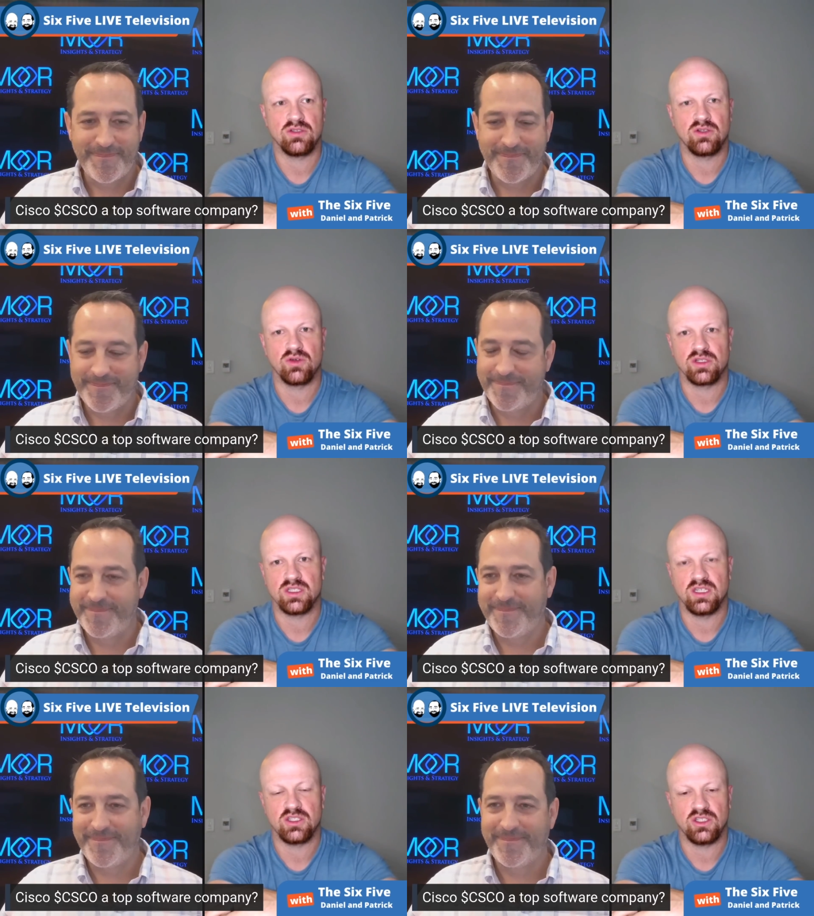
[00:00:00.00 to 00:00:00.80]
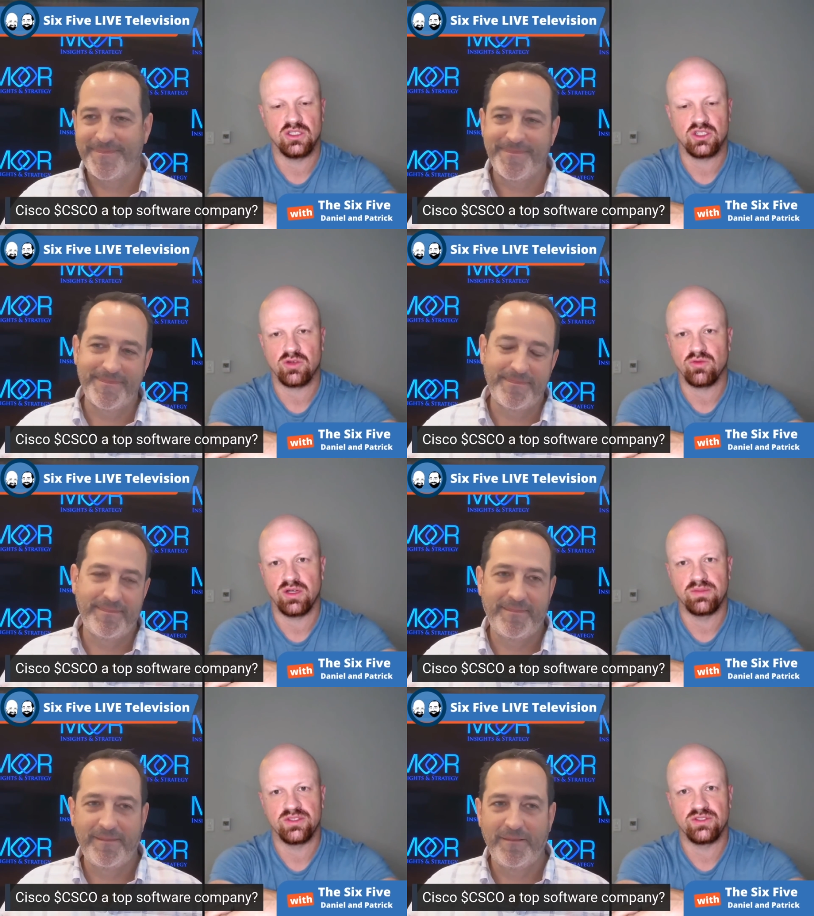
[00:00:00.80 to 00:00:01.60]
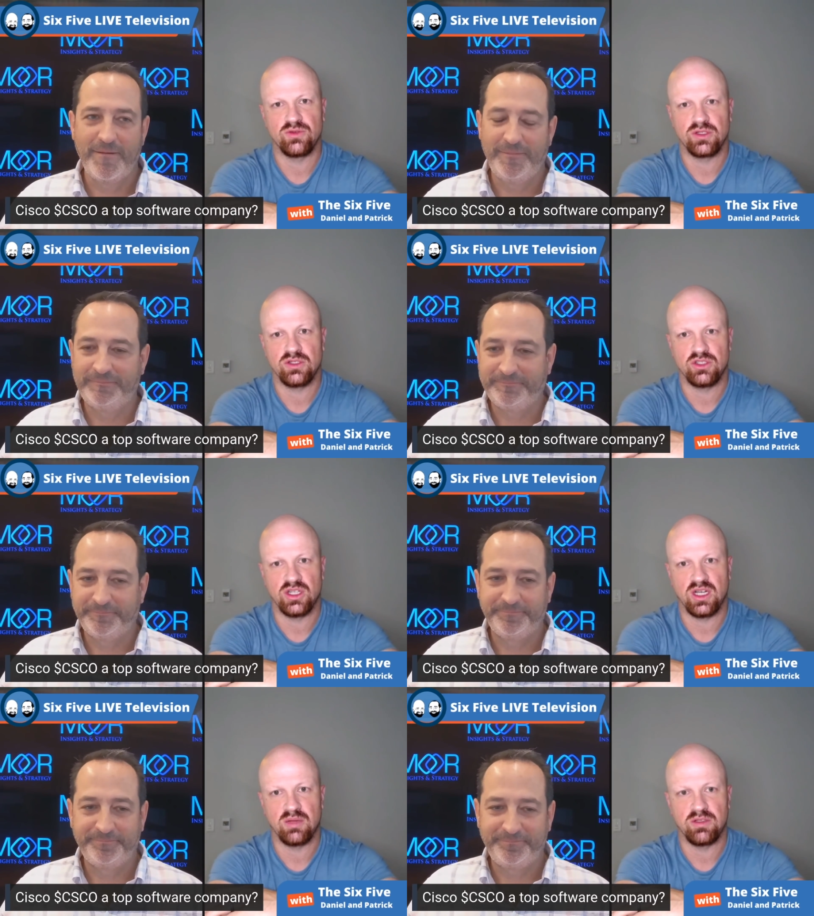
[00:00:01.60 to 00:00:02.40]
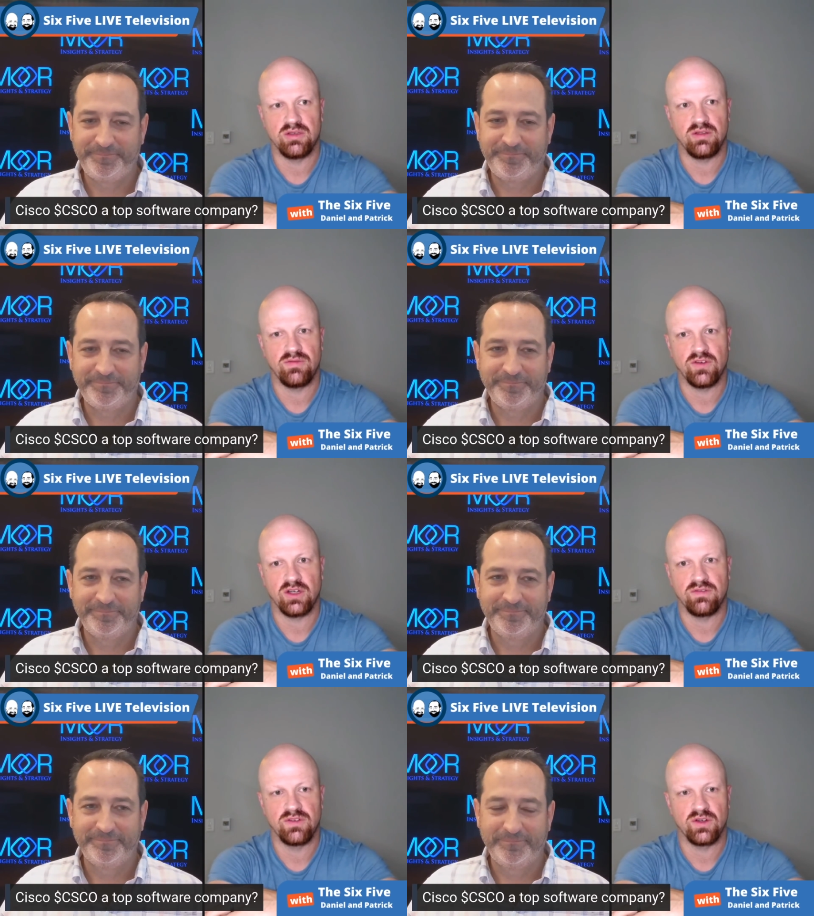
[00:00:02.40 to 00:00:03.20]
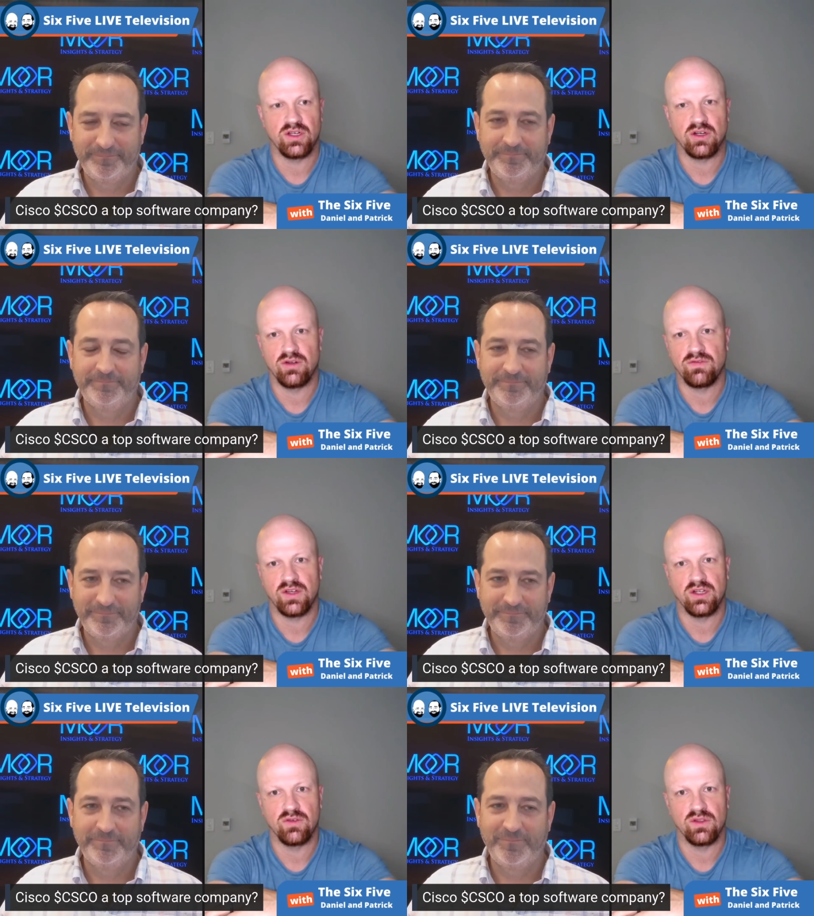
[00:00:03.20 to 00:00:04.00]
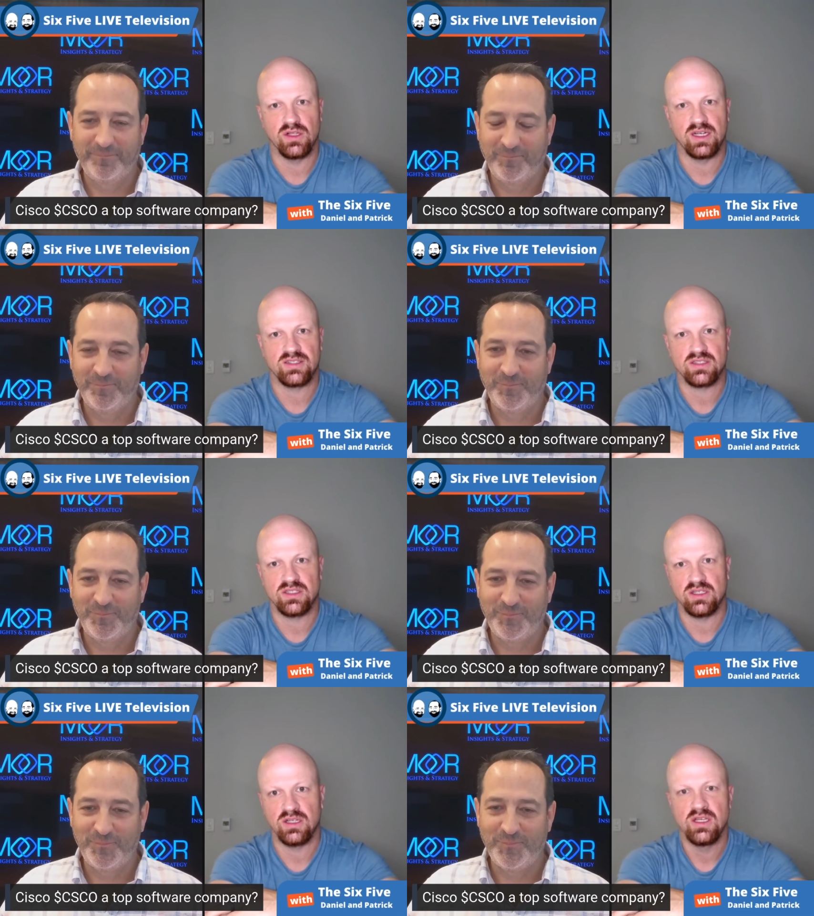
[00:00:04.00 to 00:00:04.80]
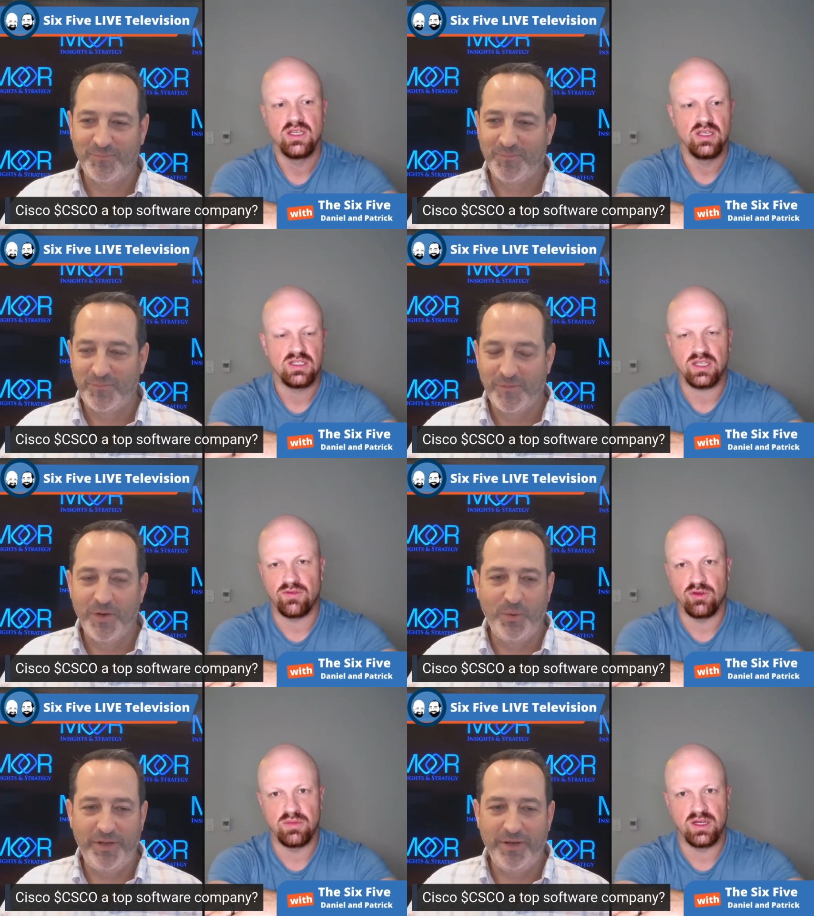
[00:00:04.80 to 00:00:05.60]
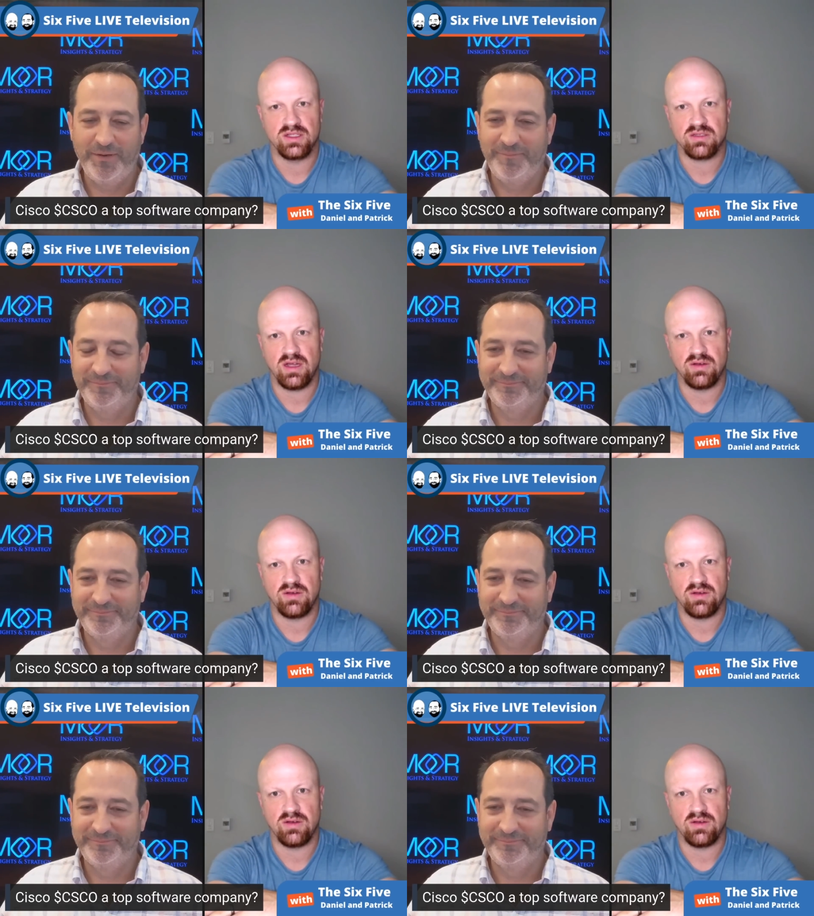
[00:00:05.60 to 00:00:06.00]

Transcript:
Speaker 1: good organization. Chuck Robbins is doing a good job. He, he fought a very hard fight over the last uh, several months yeah.